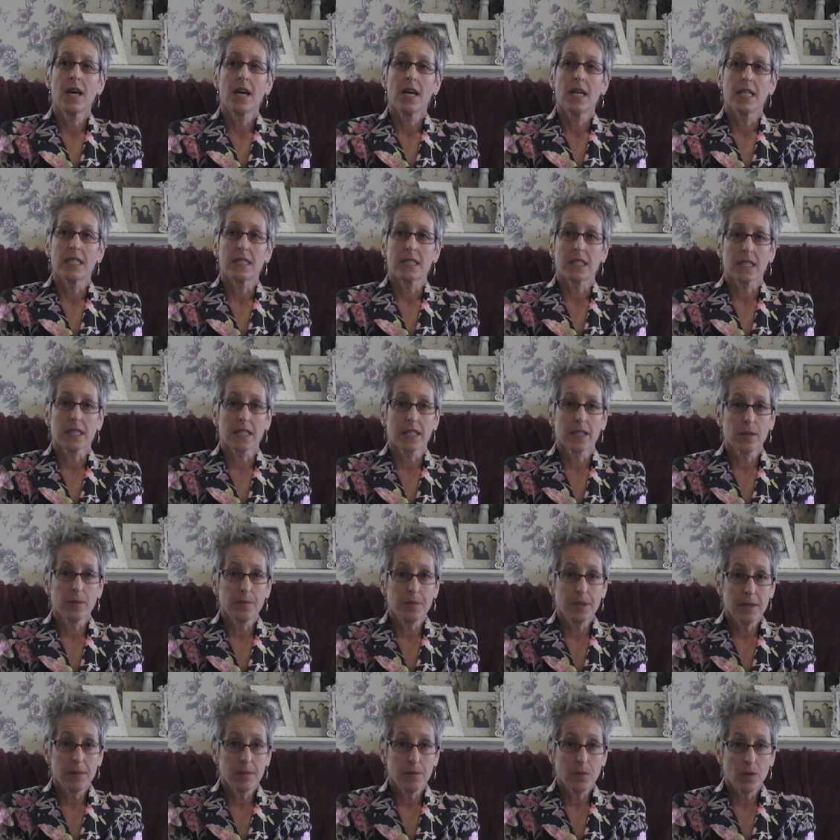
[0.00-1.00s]
it's a little
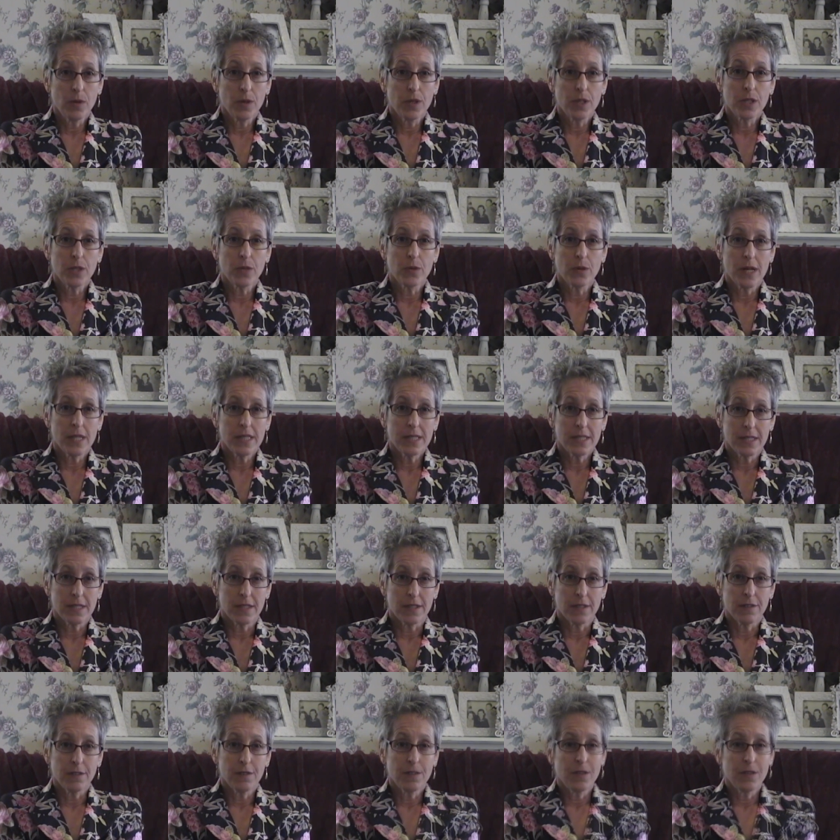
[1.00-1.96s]
bit more aggressive.